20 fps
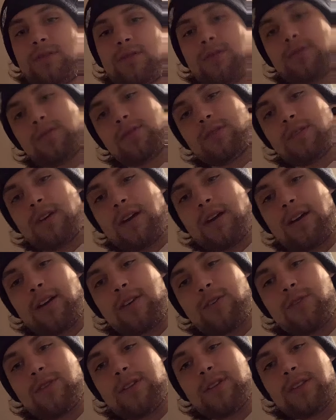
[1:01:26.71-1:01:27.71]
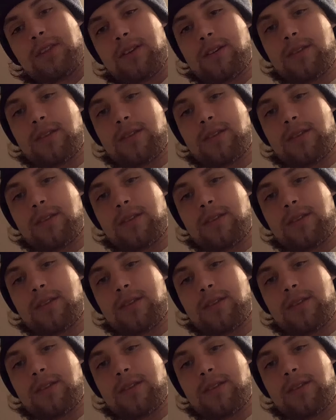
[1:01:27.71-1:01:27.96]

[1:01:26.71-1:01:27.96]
I gotta go like